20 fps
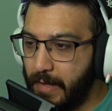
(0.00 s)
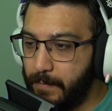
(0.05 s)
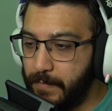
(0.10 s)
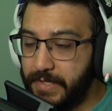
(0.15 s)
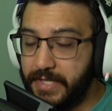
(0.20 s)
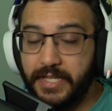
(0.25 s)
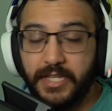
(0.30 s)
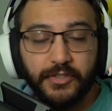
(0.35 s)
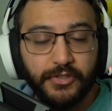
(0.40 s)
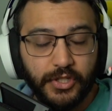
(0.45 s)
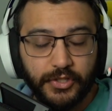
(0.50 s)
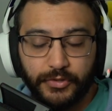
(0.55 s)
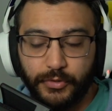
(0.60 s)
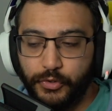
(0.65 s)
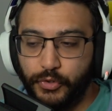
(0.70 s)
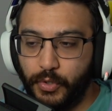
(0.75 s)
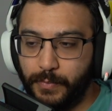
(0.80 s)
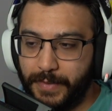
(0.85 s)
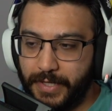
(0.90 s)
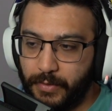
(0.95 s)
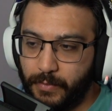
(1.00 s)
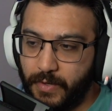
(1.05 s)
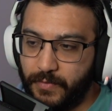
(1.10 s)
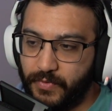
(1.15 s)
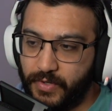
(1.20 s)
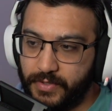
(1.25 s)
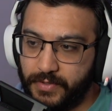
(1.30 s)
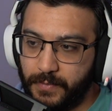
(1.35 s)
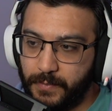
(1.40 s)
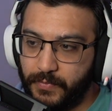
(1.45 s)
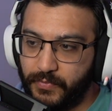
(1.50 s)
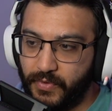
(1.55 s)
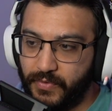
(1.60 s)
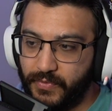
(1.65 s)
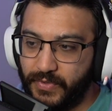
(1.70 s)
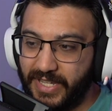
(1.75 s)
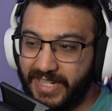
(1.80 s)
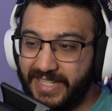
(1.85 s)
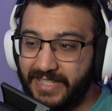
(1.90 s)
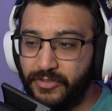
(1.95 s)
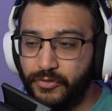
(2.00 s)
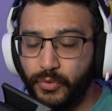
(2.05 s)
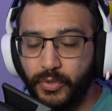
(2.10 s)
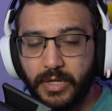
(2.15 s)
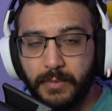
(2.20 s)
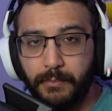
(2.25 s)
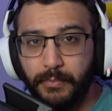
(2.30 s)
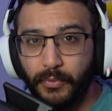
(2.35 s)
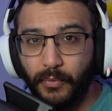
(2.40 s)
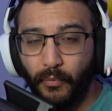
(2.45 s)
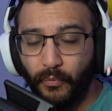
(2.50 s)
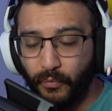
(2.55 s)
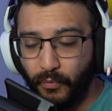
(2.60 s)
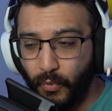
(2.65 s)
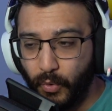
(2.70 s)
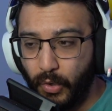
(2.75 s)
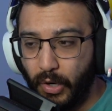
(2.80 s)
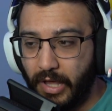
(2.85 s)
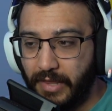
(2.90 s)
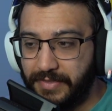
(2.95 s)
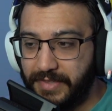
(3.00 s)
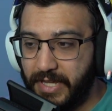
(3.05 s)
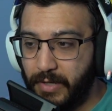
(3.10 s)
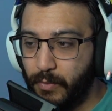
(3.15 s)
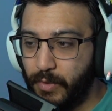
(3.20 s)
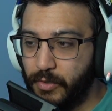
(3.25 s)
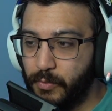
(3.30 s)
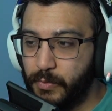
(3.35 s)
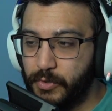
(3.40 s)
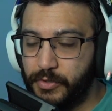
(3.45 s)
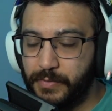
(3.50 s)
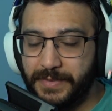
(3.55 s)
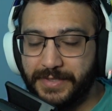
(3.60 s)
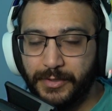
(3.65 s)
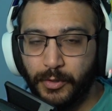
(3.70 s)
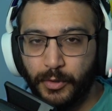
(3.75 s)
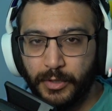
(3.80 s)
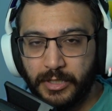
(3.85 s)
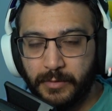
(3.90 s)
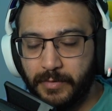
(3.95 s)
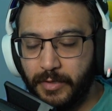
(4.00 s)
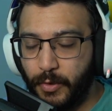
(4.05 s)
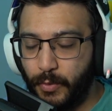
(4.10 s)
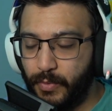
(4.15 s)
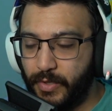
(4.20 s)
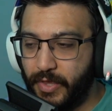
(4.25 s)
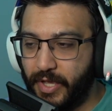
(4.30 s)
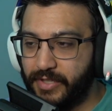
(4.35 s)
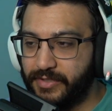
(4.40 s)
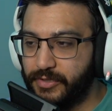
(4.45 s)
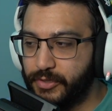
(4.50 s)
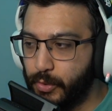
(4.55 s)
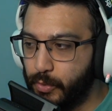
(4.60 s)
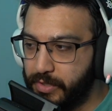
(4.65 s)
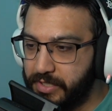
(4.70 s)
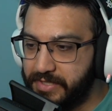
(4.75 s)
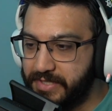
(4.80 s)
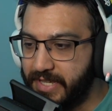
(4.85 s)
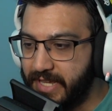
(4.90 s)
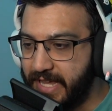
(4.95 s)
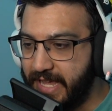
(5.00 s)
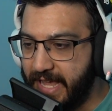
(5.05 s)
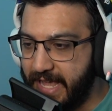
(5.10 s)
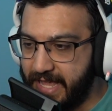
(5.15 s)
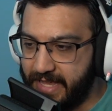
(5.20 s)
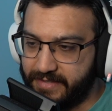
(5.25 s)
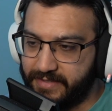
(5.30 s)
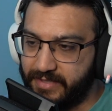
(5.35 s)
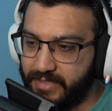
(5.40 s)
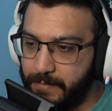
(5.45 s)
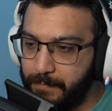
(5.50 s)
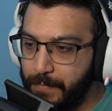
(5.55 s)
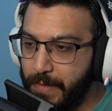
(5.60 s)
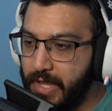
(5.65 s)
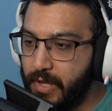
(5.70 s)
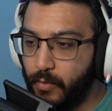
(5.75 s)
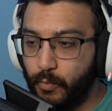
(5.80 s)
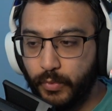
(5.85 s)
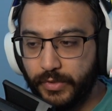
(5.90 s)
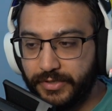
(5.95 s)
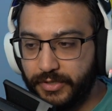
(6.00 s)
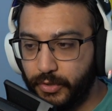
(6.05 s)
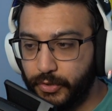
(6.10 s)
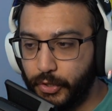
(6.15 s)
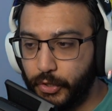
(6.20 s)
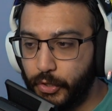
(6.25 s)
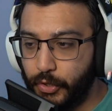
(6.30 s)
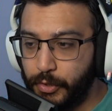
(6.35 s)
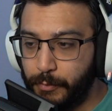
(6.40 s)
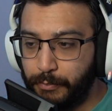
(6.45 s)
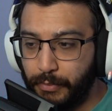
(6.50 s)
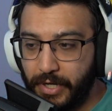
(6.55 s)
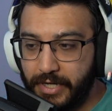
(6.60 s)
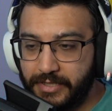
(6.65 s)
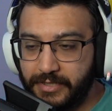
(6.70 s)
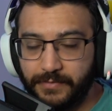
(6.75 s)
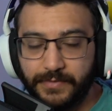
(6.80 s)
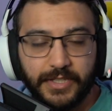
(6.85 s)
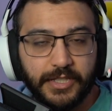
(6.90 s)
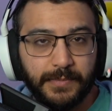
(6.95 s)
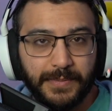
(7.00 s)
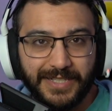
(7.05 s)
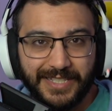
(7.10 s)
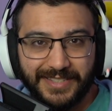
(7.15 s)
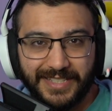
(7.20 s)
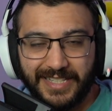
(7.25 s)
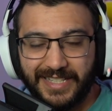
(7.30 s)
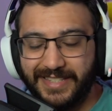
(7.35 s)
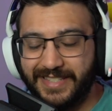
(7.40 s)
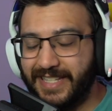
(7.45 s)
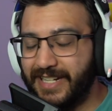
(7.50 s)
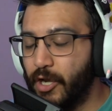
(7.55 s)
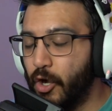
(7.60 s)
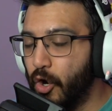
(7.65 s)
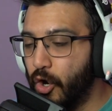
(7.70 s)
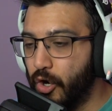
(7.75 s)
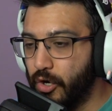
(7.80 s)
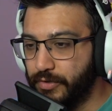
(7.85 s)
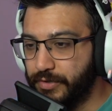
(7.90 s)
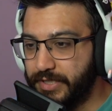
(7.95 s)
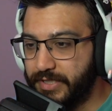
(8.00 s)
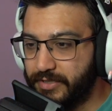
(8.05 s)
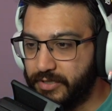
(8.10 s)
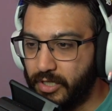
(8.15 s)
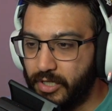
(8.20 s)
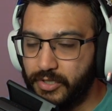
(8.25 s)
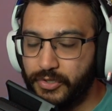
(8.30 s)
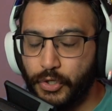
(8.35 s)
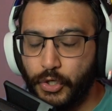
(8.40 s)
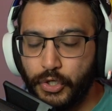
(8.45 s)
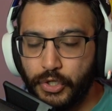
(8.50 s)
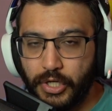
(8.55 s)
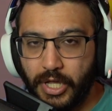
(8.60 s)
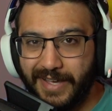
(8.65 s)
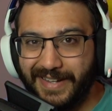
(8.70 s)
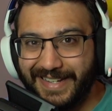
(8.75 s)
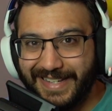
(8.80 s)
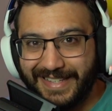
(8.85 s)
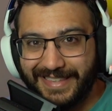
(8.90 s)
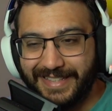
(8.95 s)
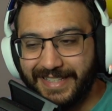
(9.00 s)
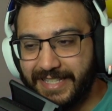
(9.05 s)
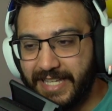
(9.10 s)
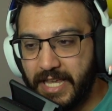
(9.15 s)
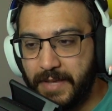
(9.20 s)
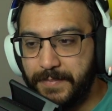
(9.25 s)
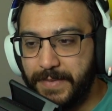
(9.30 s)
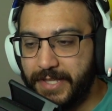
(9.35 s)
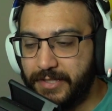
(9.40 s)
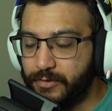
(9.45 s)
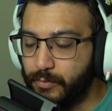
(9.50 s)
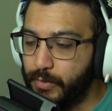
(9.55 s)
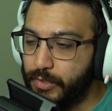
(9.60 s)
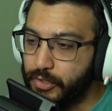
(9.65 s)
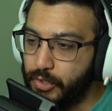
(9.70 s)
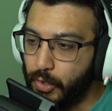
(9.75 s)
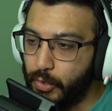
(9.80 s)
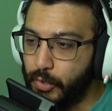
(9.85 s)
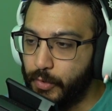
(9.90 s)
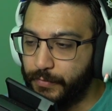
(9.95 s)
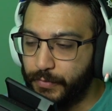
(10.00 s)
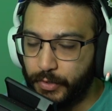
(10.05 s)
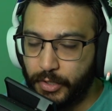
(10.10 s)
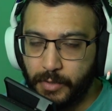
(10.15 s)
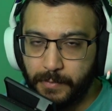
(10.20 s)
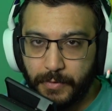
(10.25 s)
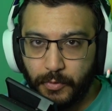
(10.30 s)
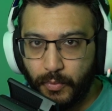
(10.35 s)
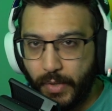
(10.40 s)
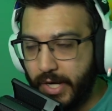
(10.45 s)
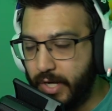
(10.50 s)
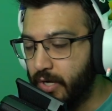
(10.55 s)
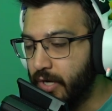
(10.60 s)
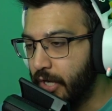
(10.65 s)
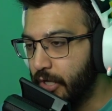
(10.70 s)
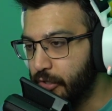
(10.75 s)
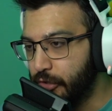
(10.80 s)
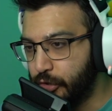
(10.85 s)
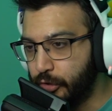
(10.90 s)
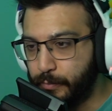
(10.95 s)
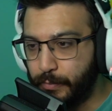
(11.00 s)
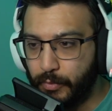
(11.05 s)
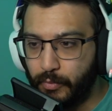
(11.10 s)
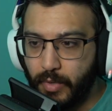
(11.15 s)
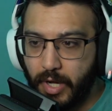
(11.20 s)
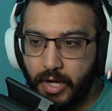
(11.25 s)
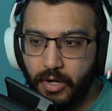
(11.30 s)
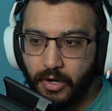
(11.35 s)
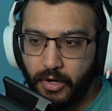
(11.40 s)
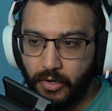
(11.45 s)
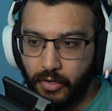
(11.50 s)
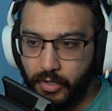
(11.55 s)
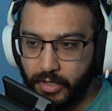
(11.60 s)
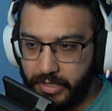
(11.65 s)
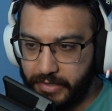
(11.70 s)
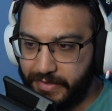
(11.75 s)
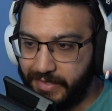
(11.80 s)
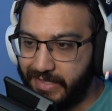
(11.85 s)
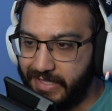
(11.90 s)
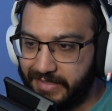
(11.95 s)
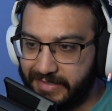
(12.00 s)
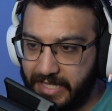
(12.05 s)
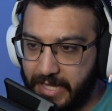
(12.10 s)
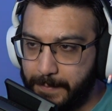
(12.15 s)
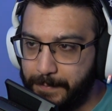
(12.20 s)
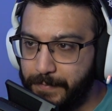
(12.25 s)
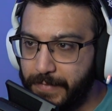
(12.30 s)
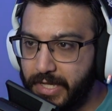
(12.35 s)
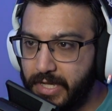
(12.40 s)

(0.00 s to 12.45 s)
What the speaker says: He is also joined, by the way, before I forget, he's joining pool 4 on day 1, which means only going to be 3,000 tokens. Excellent. We still don't know the price of this because, like I said, all these cards are not in the game yet, so we don't know if they're going to be rare, super rare, or anything like that.